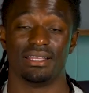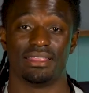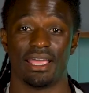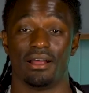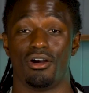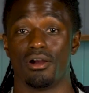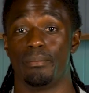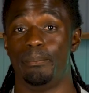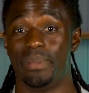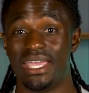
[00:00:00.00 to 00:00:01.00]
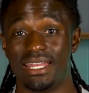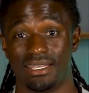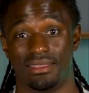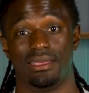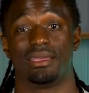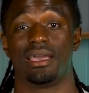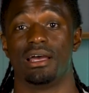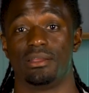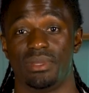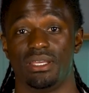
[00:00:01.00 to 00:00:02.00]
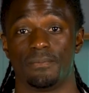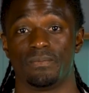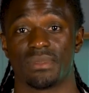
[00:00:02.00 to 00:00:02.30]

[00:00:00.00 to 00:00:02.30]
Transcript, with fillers: that are beating the economy